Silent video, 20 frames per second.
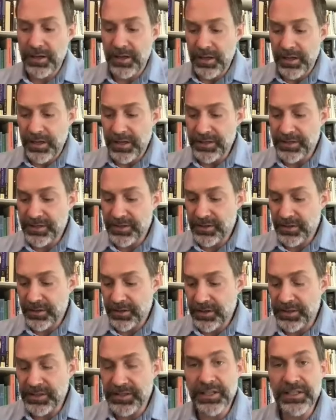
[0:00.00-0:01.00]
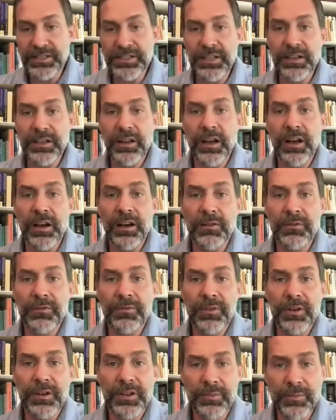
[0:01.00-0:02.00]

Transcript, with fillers: is consistent of